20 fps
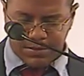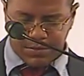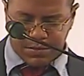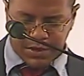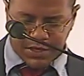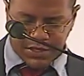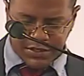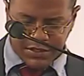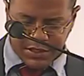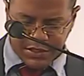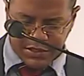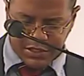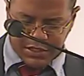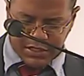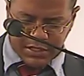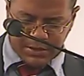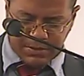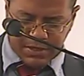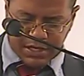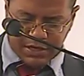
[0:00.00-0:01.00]
Praise in your
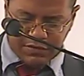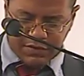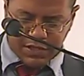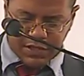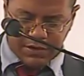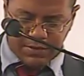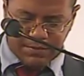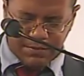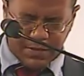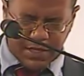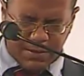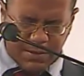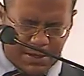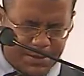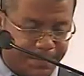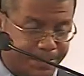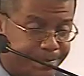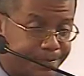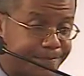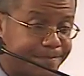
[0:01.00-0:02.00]
son's name.
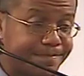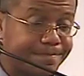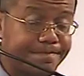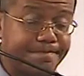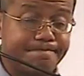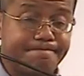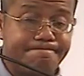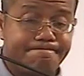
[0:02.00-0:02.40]
Amen.